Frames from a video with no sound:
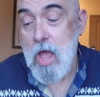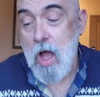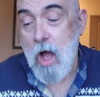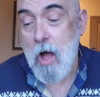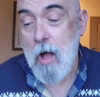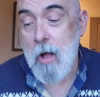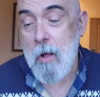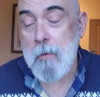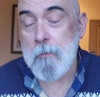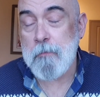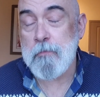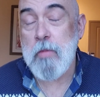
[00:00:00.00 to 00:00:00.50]

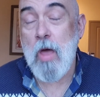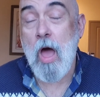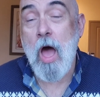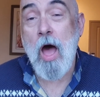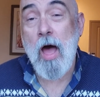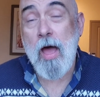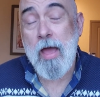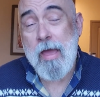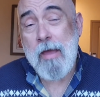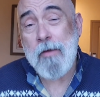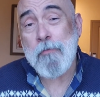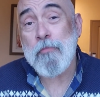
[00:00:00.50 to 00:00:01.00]
Um,
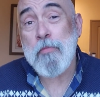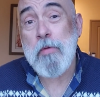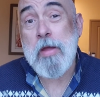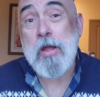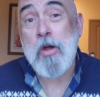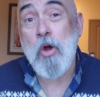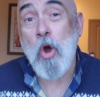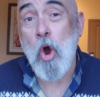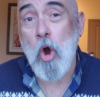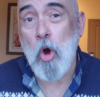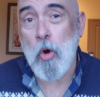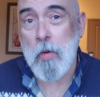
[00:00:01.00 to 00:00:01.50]
I have
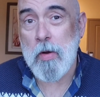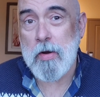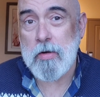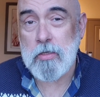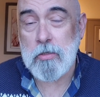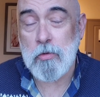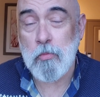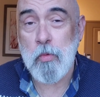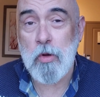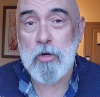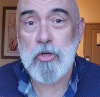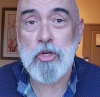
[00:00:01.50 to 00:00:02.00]

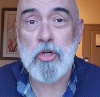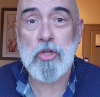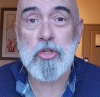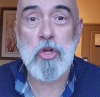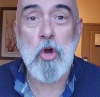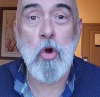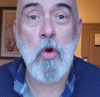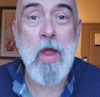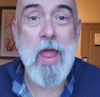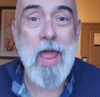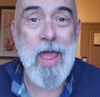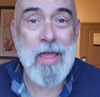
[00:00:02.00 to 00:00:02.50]
Recurrent, which is
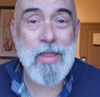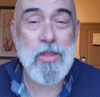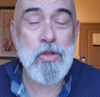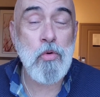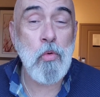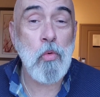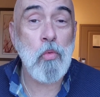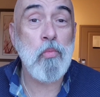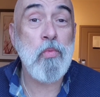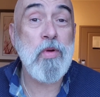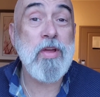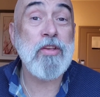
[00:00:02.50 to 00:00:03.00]
our
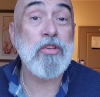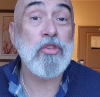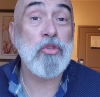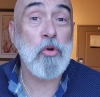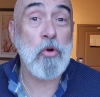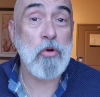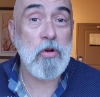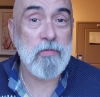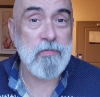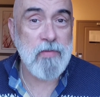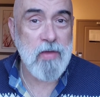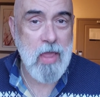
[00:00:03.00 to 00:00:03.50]
annual
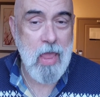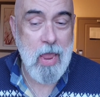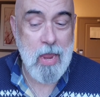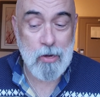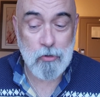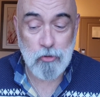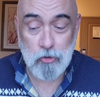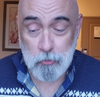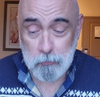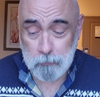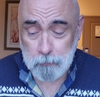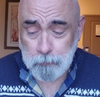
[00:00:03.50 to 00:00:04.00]

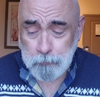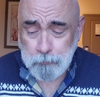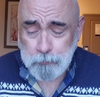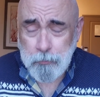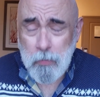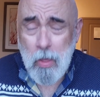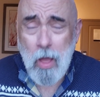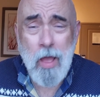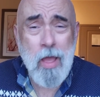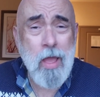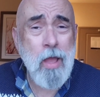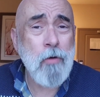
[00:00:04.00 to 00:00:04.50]
recertification.
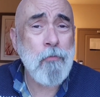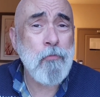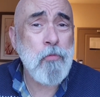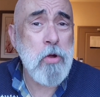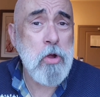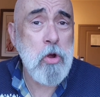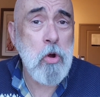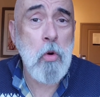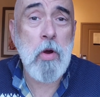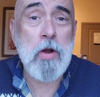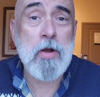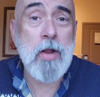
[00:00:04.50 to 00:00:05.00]
I have
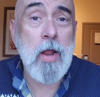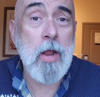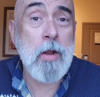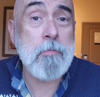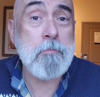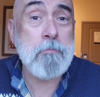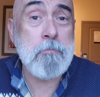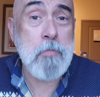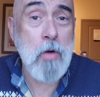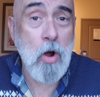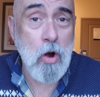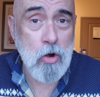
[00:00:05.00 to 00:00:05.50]
Recurrent
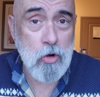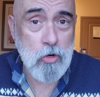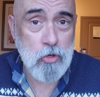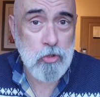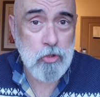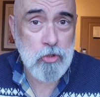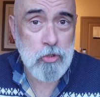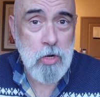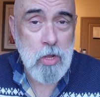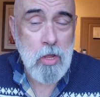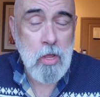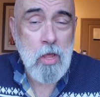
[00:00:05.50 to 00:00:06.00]
in
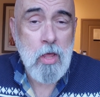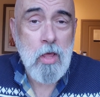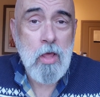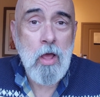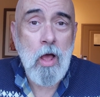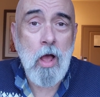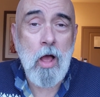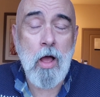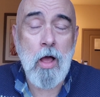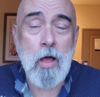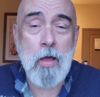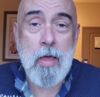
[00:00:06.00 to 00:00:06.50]
March
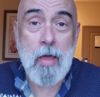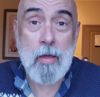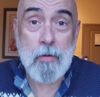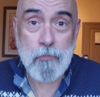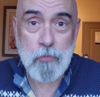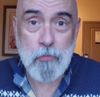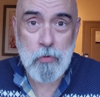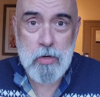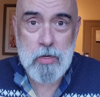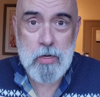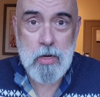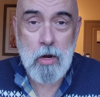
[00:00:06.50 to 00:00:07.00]
uh,
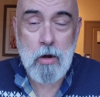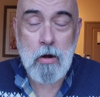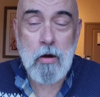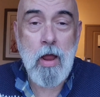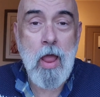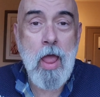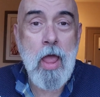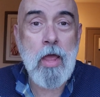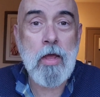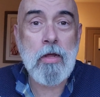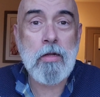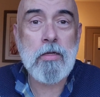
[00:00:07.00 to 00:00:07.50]
every
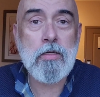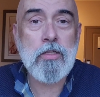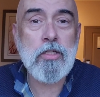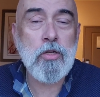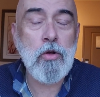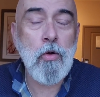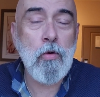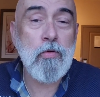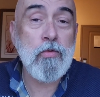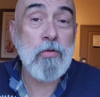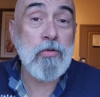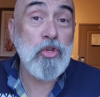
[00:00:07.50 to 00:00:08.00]
year. And
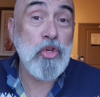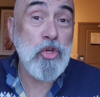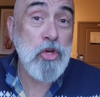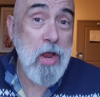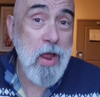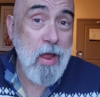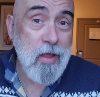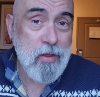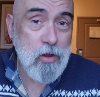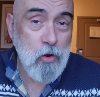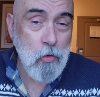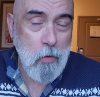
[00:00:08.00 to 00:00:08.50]
so
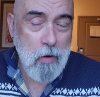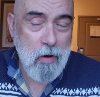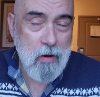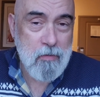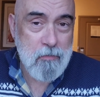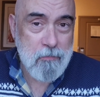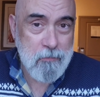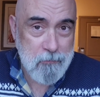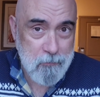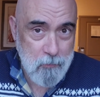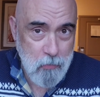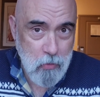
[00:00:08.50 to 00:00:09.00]

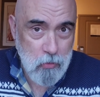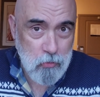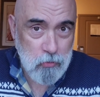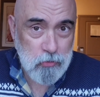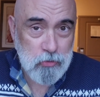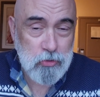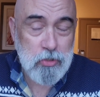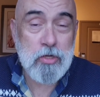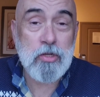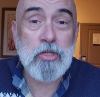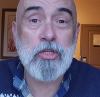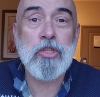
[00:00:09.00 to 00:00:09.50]
January
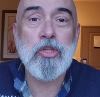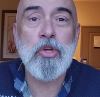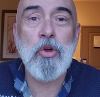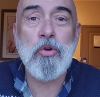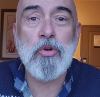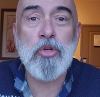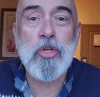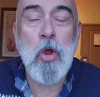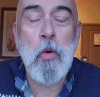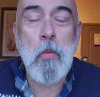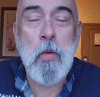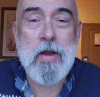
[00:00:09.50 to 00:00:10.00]
1st is
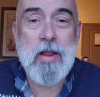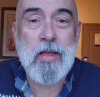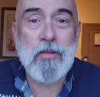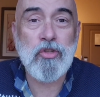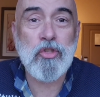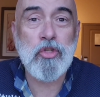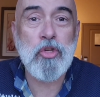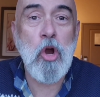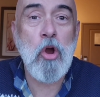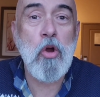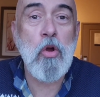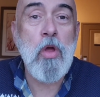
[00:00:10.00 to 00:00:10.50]
usually when I
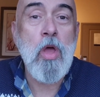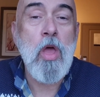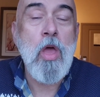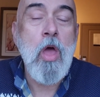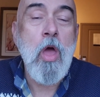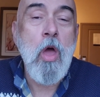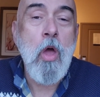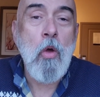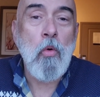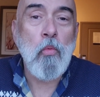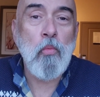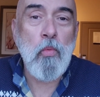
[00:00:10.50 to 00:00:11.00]
start
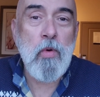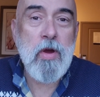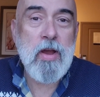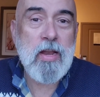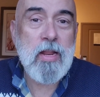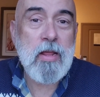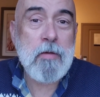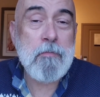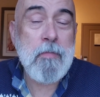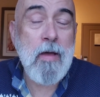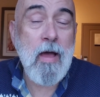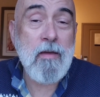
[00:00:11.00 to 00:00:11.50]

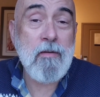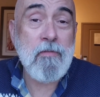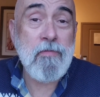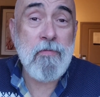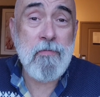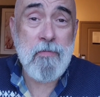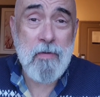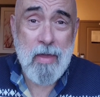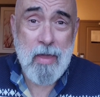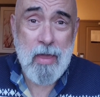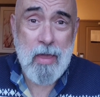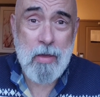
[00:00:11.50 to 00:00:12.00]
reading my
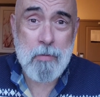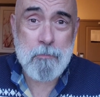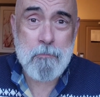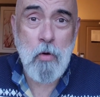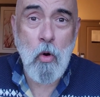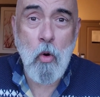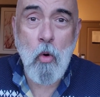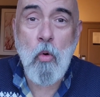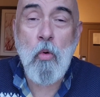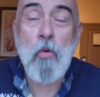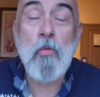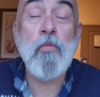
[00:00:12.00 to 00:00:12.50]
FAM
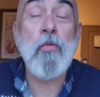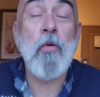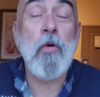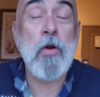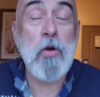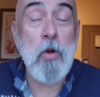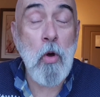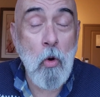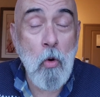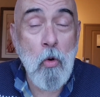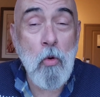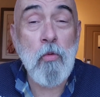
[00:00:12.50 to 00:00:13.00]
over
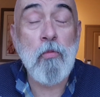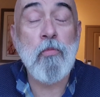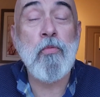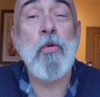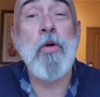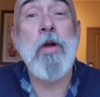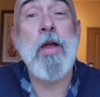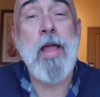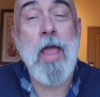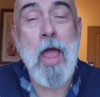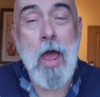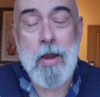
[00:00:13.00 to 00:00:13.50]
and
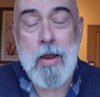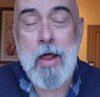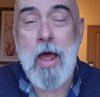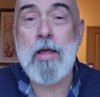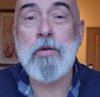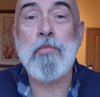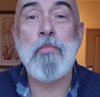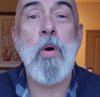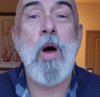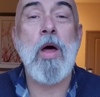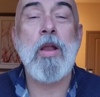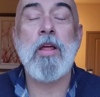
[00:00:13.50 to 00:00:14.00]
over again.
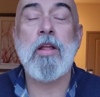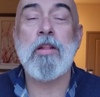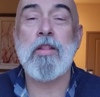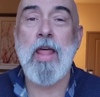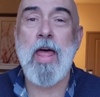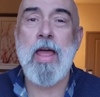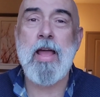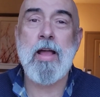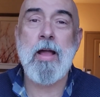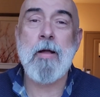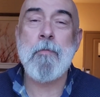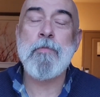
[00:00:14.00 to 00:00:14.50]
I want it
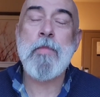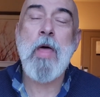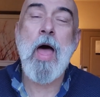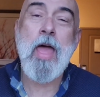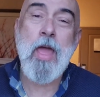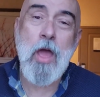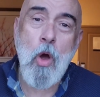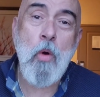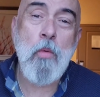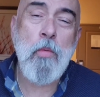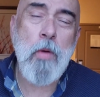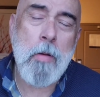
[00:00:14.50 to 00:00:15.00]
like,
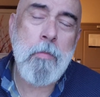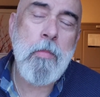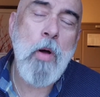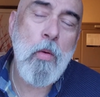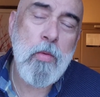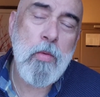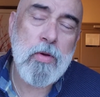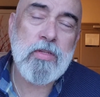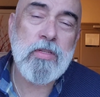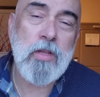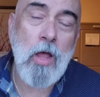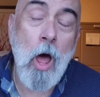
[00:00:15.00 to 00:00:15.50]
I, I'm
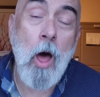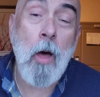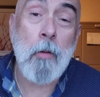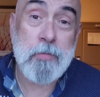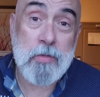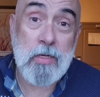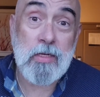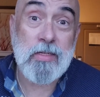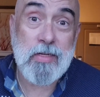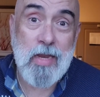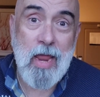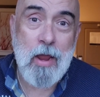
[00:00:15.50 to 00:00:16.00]
always
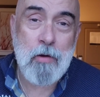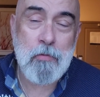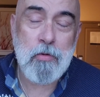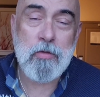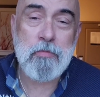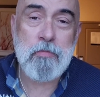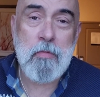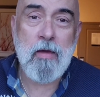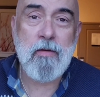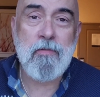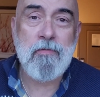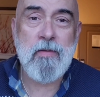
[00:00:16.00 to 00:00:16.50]
up to date
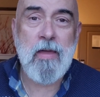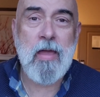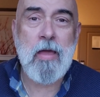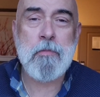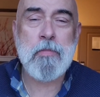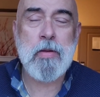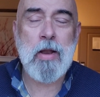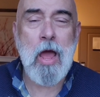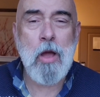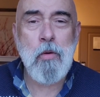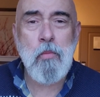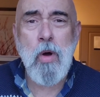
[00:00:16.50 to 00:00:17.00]
with my
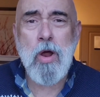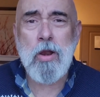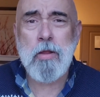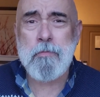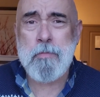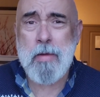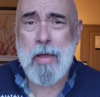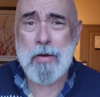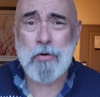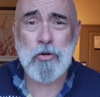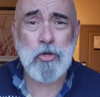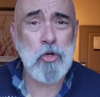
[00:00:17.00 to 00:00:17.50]
FAM, but I want
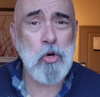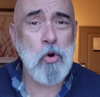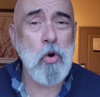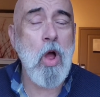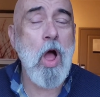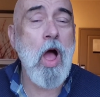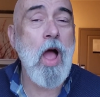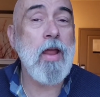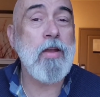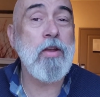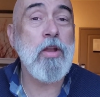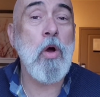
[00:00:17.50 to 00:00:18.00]
to make
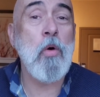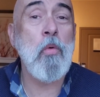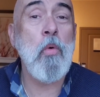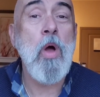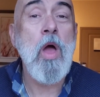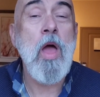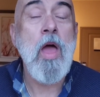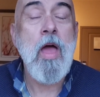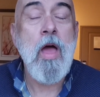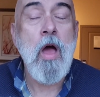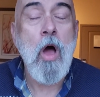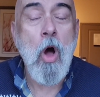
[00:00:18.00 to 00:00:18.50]
sure I know
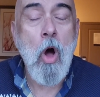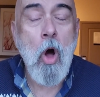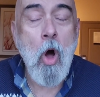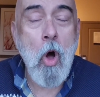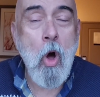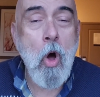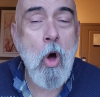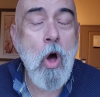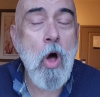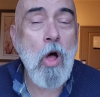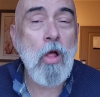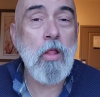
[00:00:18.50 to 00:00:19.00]

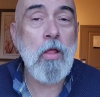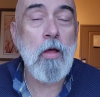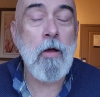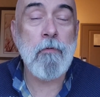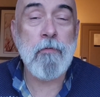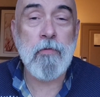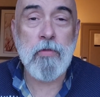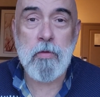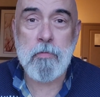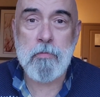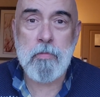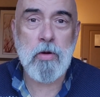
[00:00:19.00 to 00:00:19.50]
all
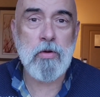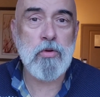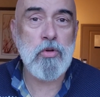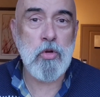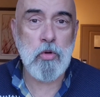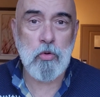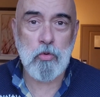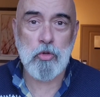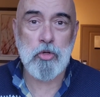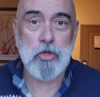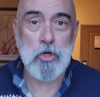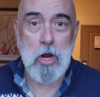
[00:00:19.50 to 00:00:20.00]
of the
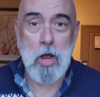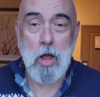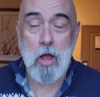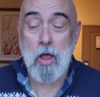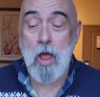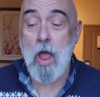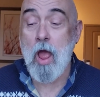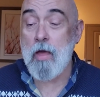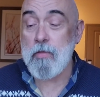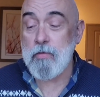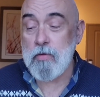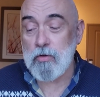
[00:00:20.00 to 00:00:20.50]
minutia,
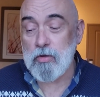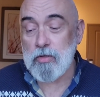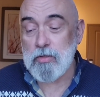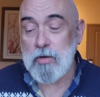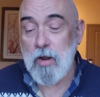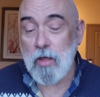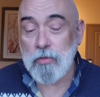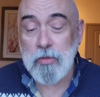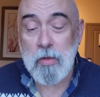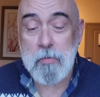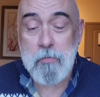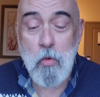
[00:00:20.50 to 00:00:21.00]
And there's
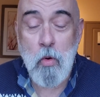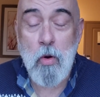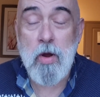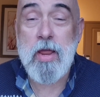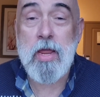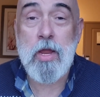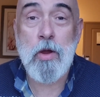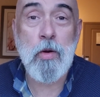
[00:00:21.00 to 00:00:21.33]
nothing more